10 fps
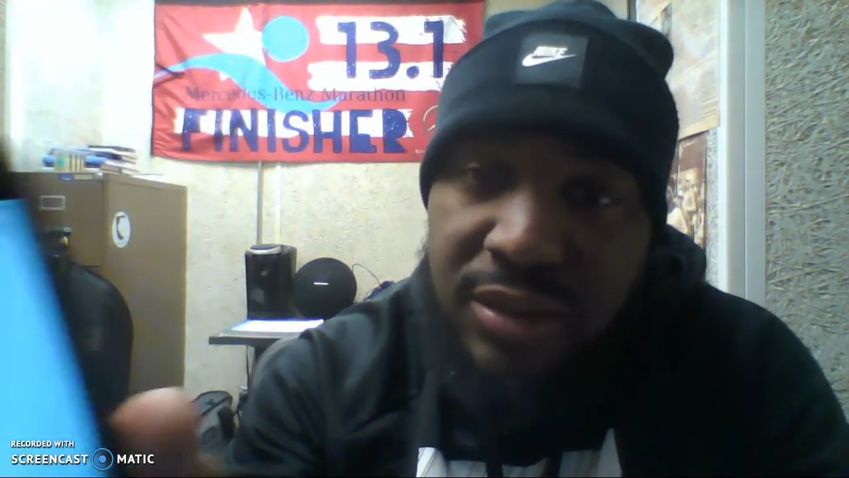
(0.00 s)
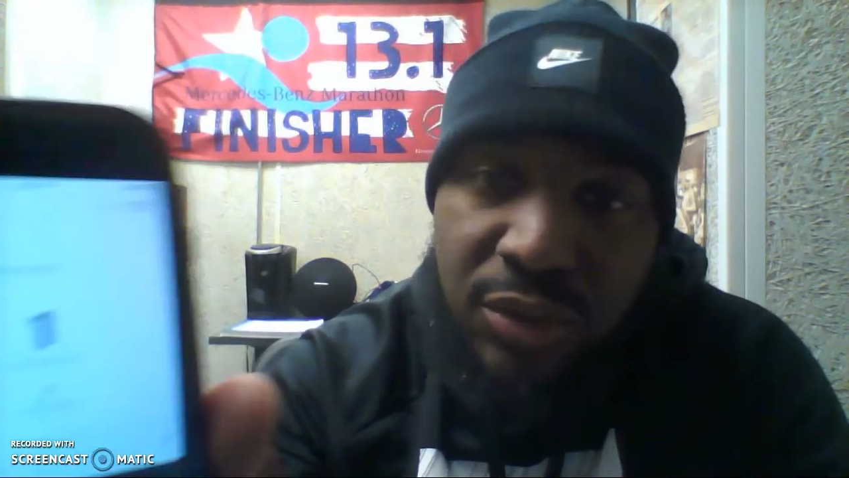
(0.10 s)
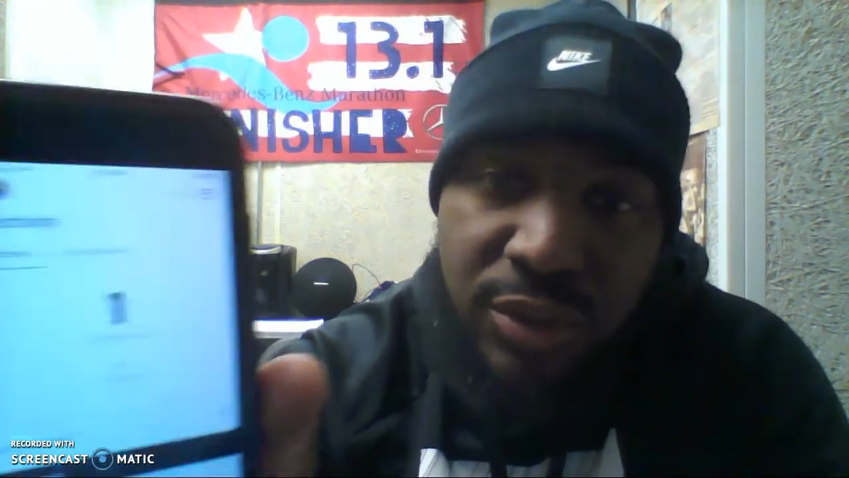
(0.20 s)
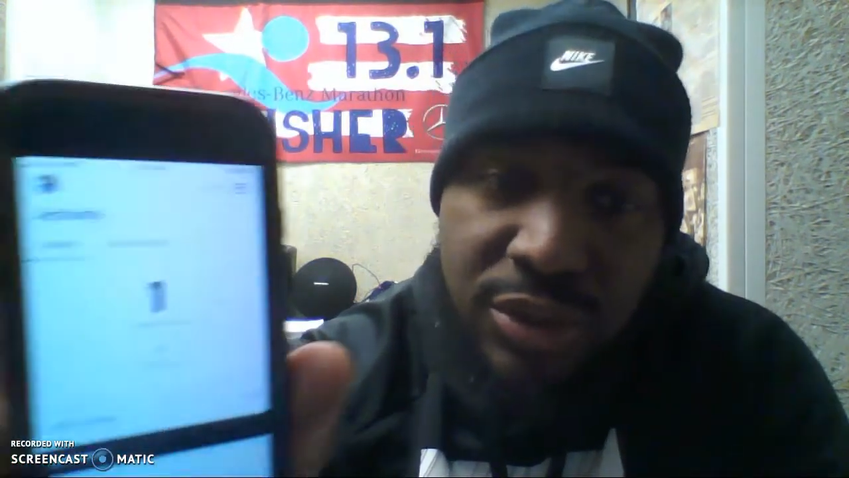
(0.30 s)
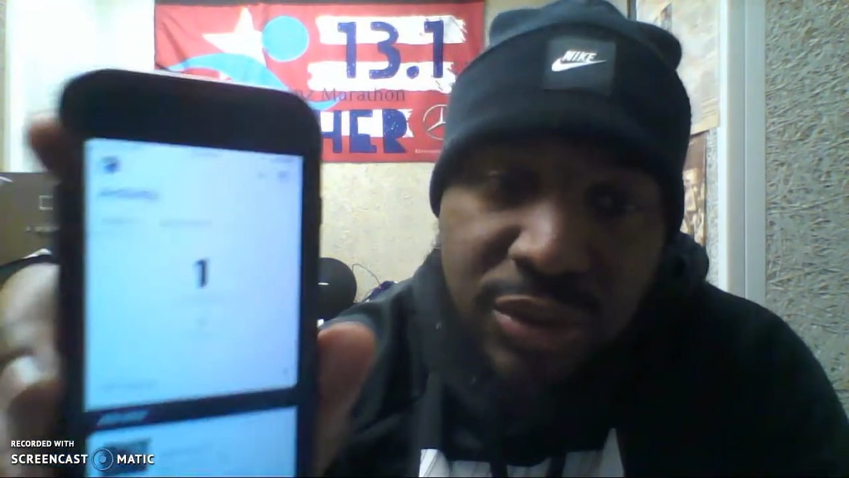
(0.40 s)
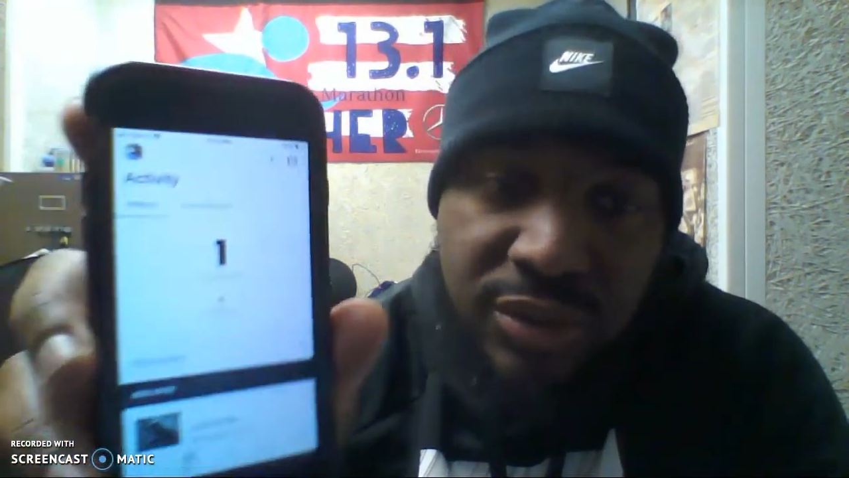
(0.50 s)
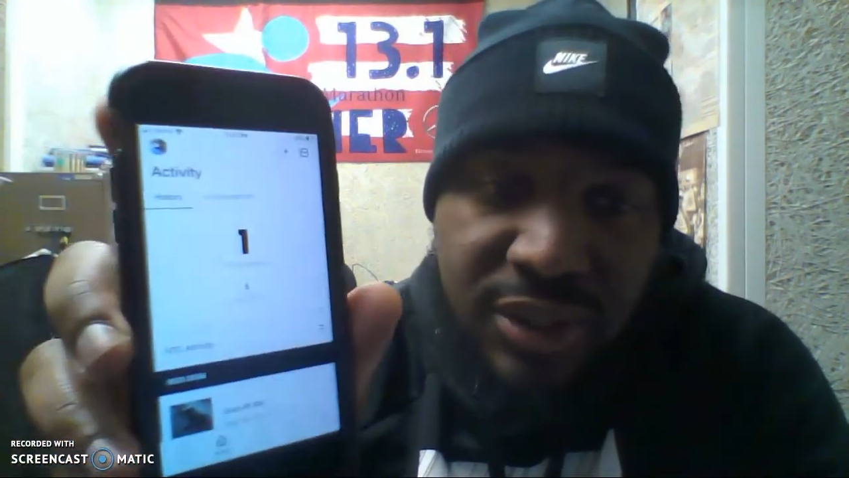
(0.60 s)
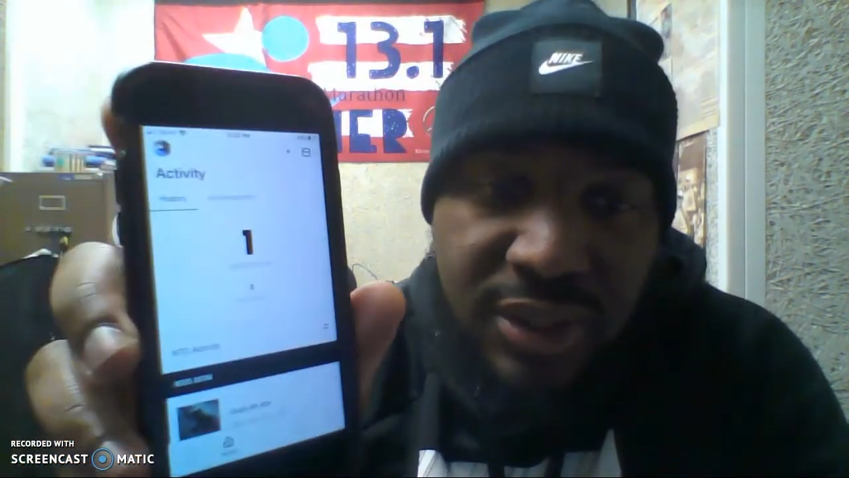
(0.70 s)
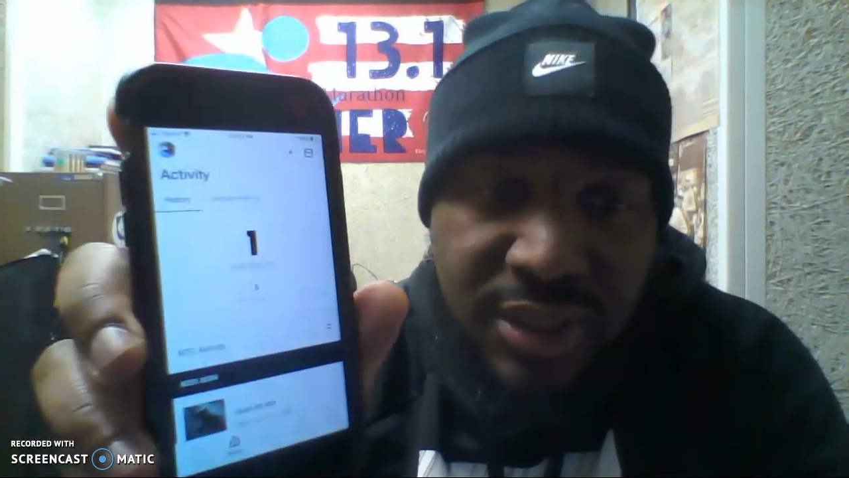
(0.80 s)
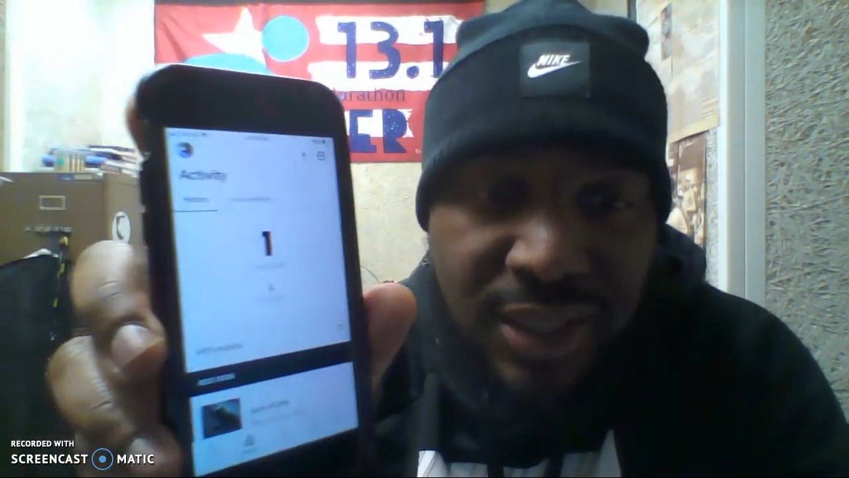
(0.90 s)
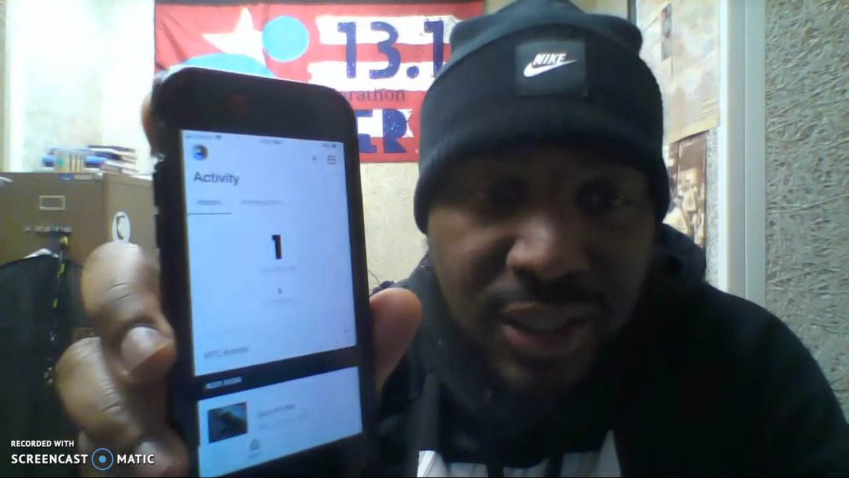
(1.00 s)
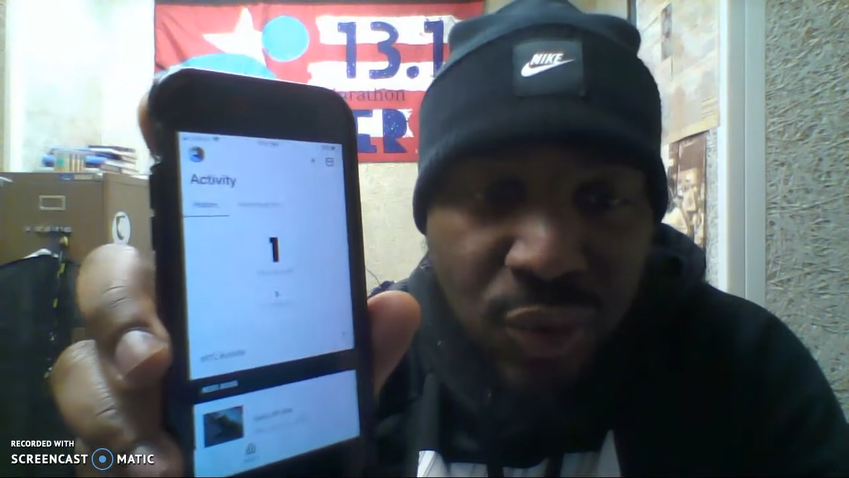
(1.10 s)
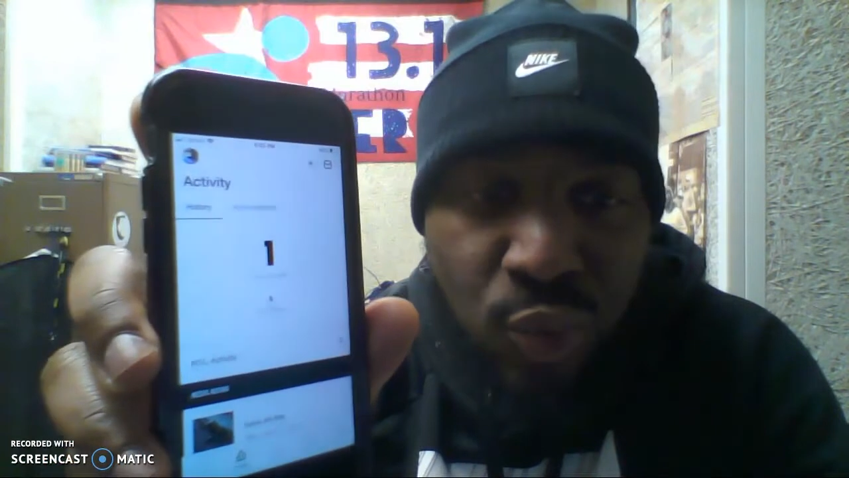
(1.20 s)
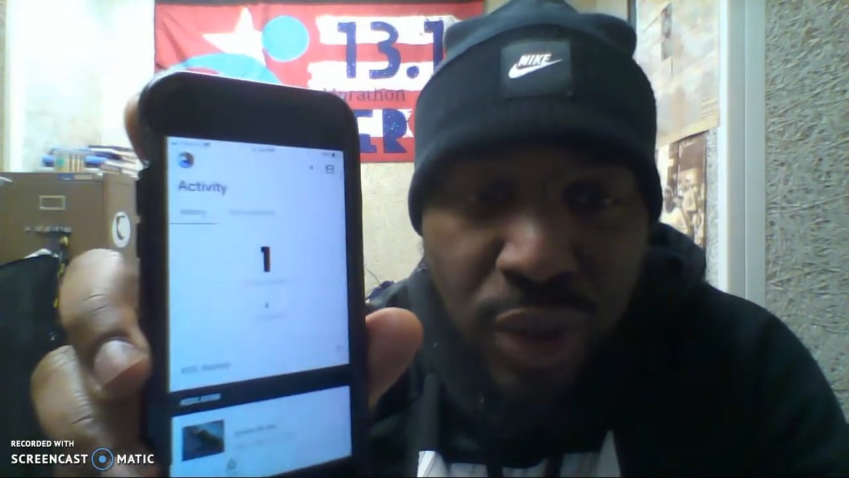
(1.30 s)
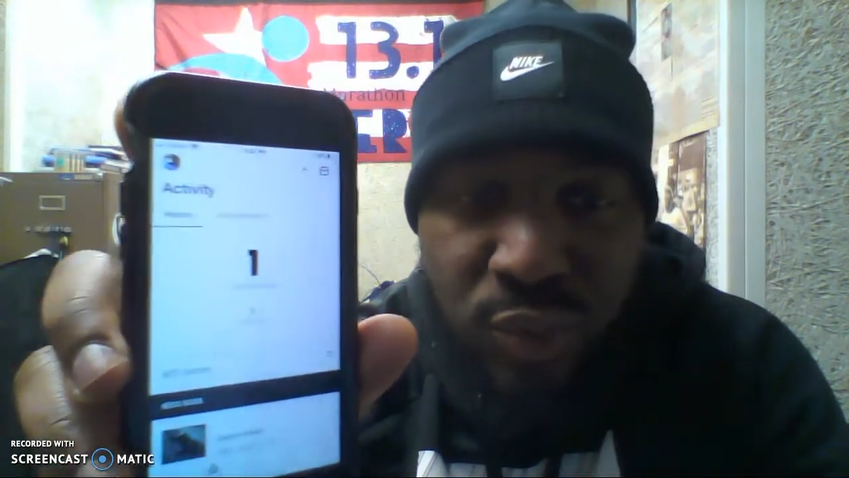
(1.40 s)
So what you'll see is I did
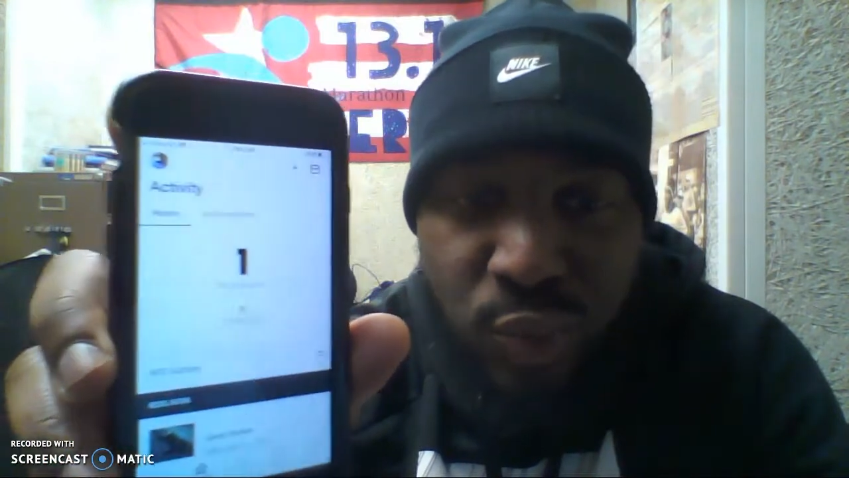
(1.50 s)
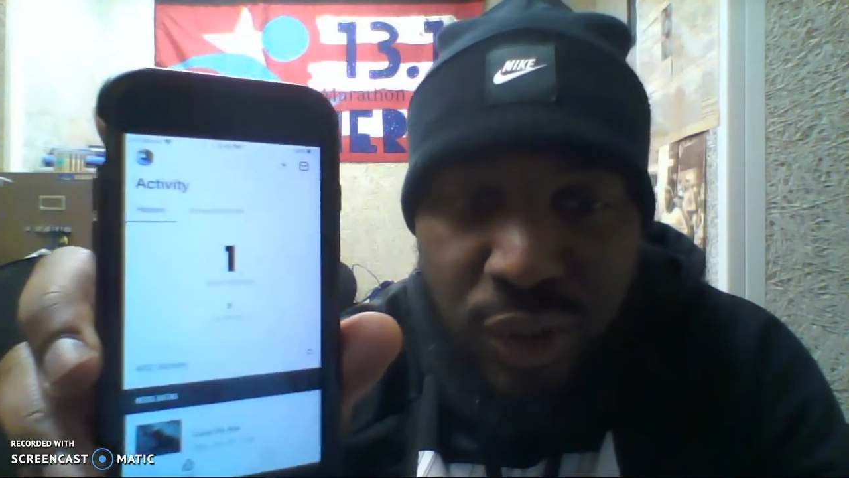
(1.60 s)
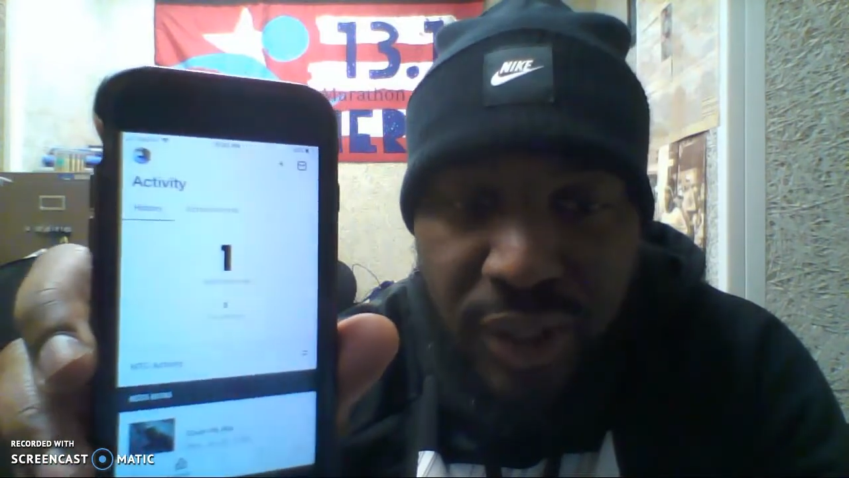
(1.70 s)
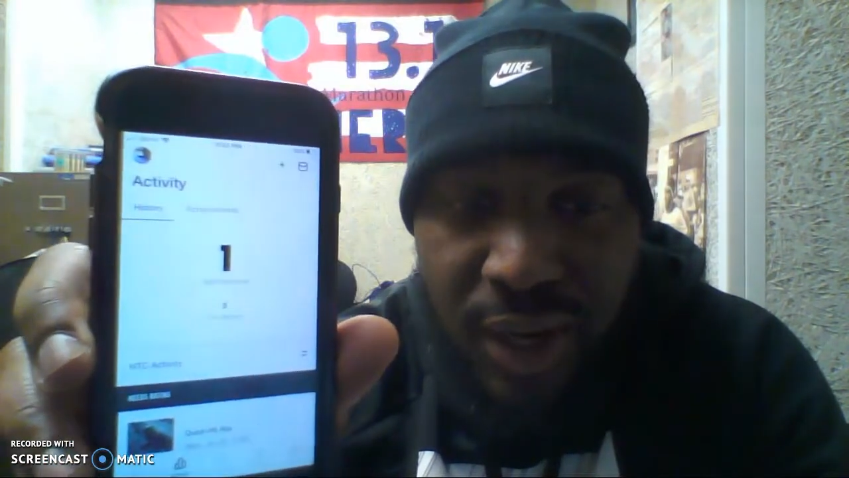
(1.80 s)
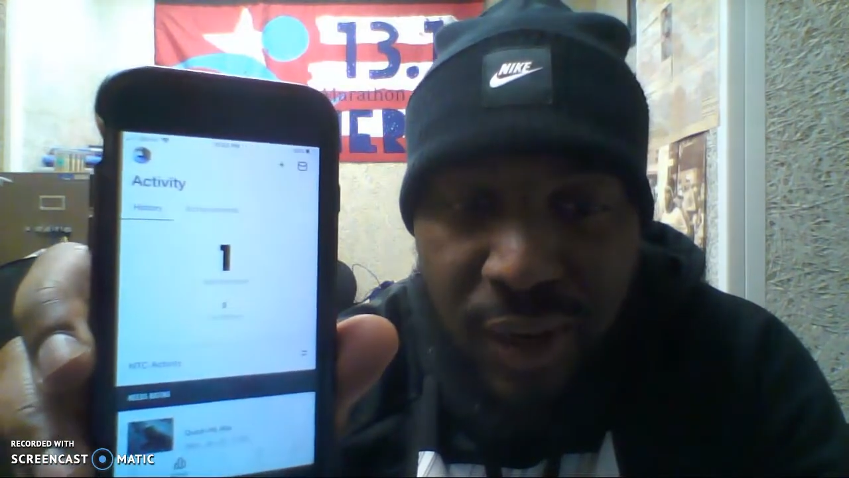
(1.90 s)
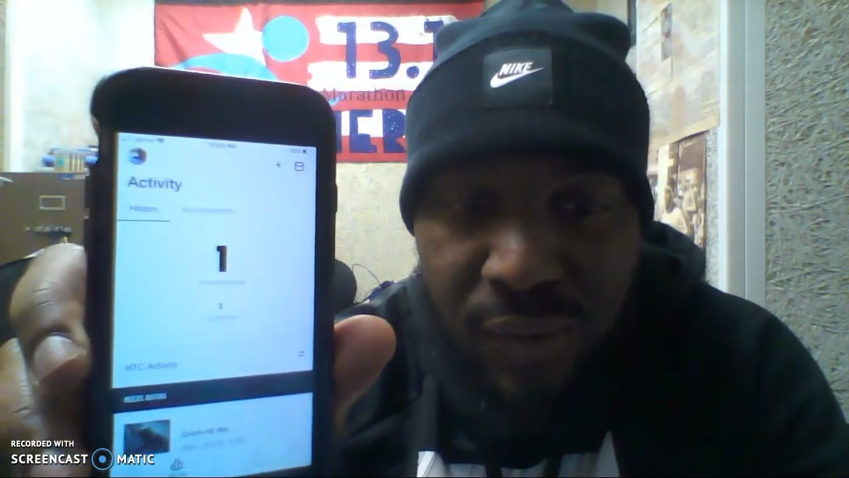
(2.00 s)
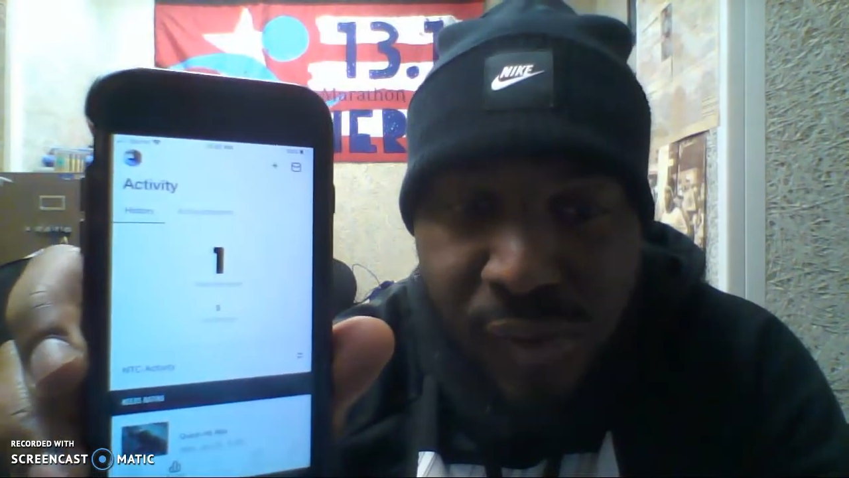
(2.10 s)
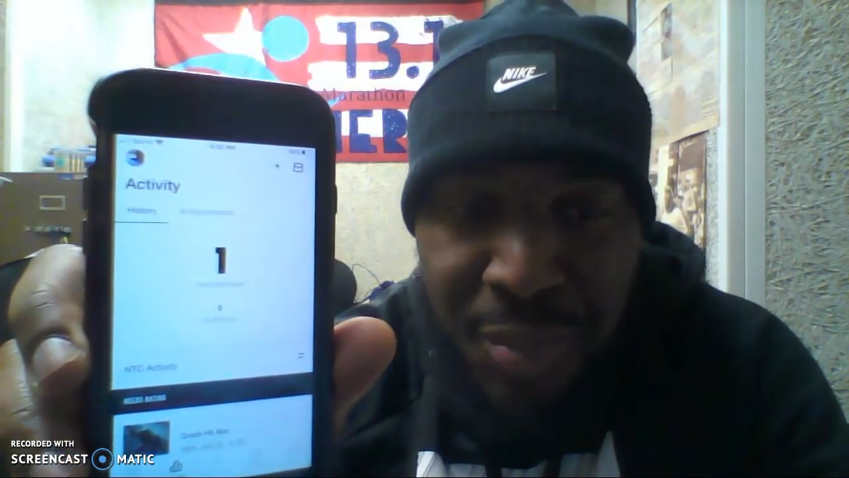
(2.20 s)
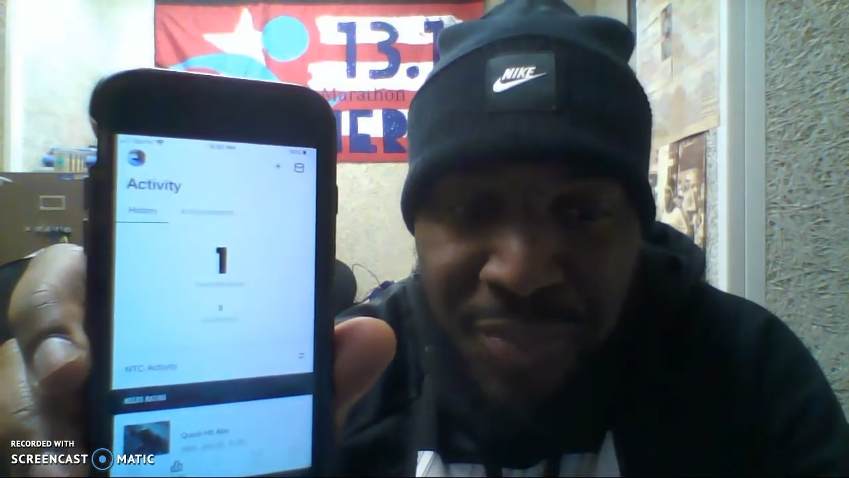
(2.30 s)
one workout,